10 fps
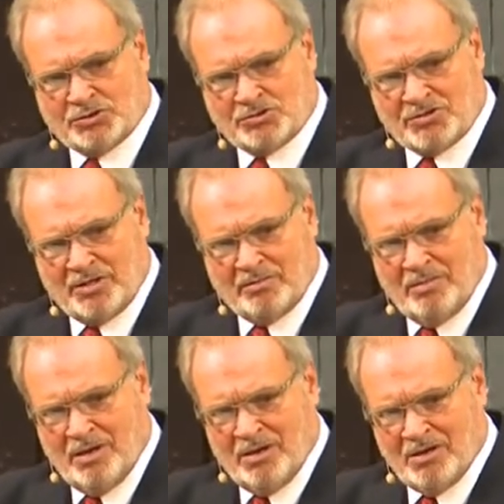
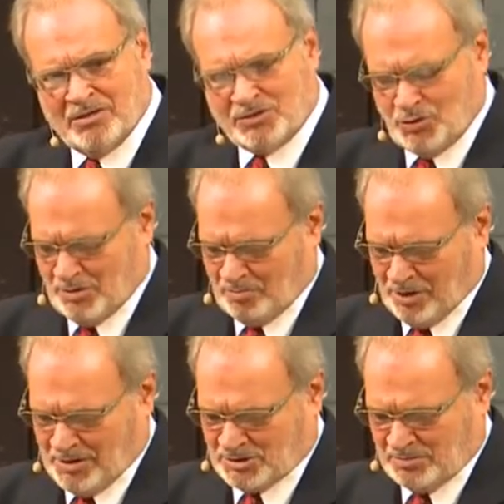Instead, he uses
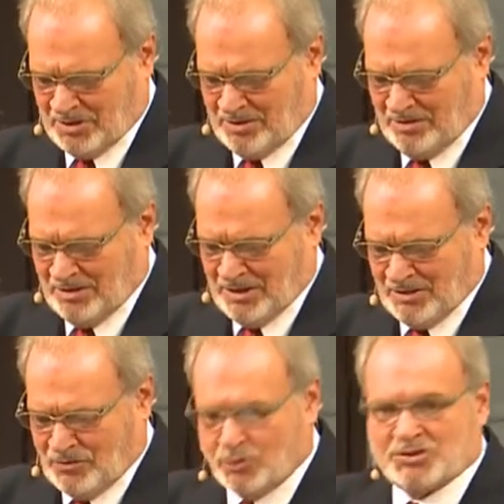them to
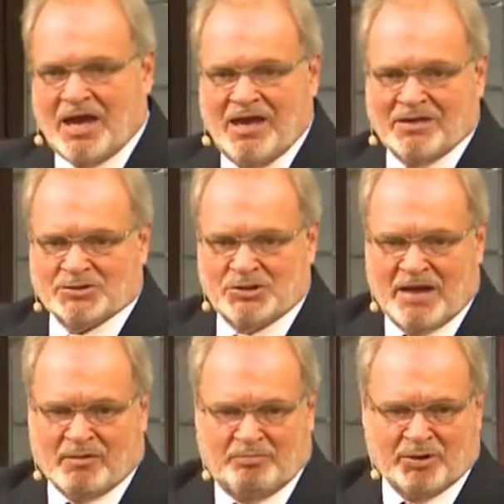embrace me.
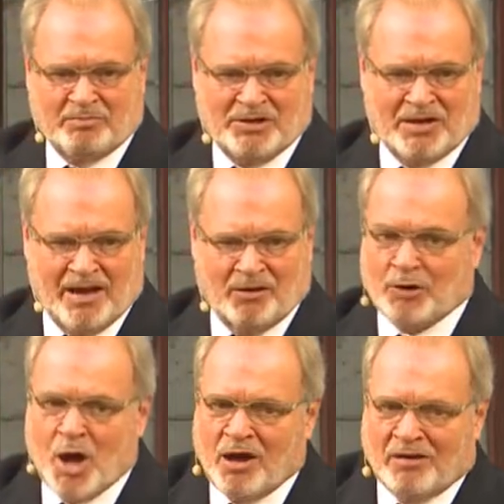Those hands
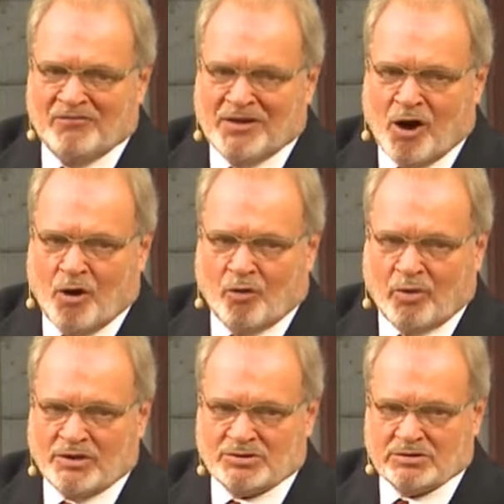never put me
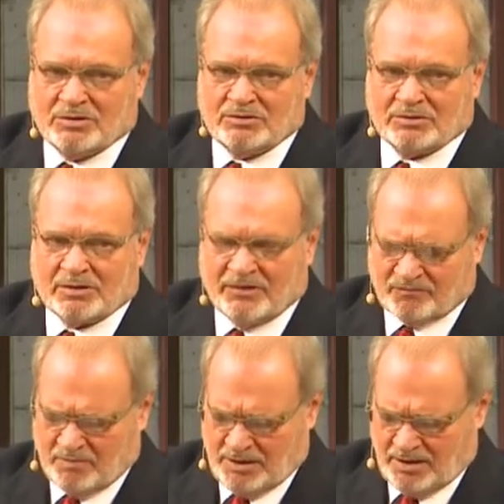down, they
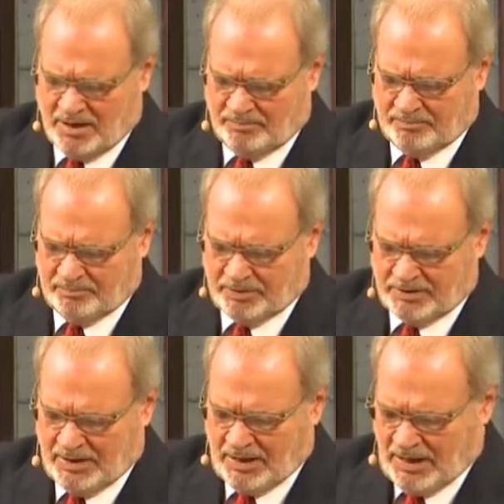always
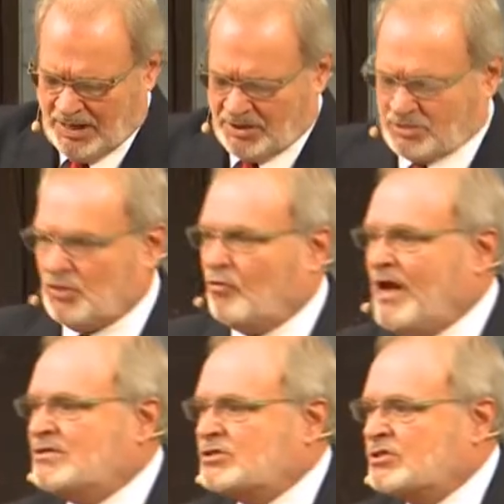lift me up.
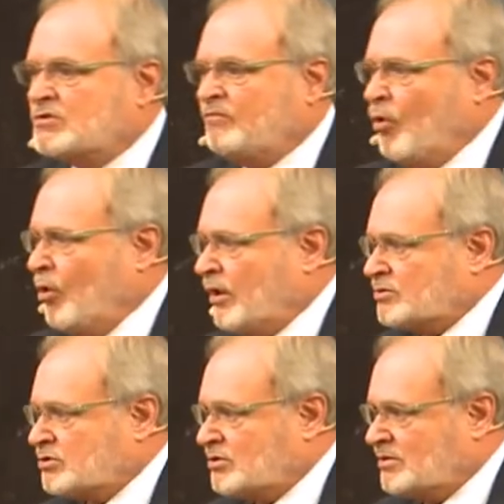He doesn't
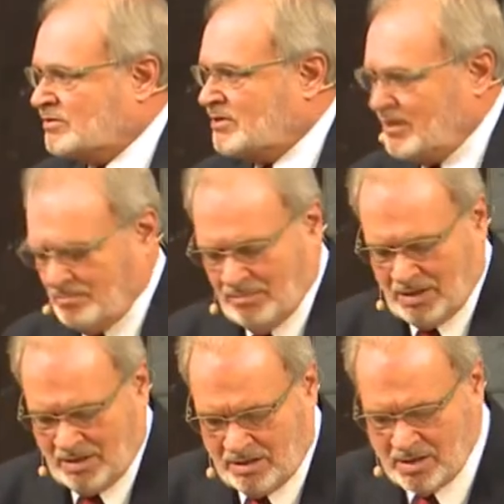raise his
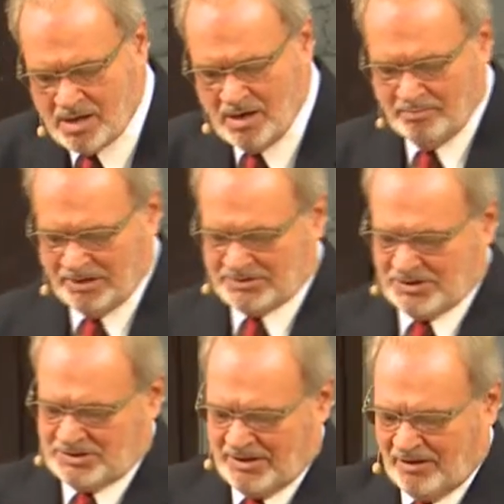voice to condemn
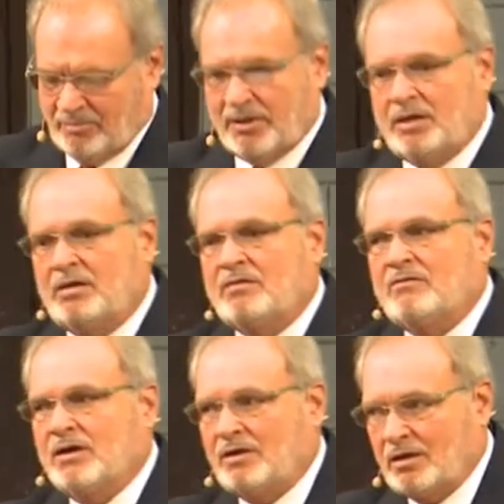me, but
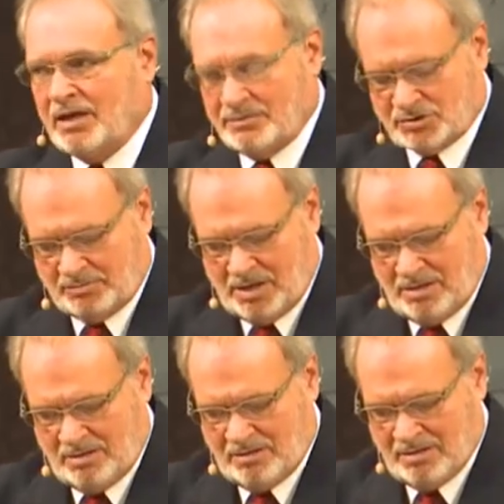to tell me
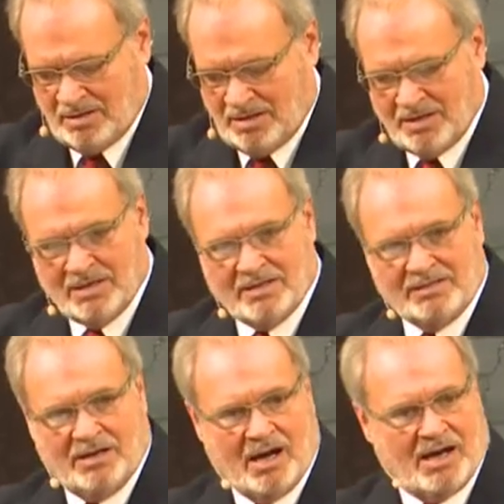that he loves me.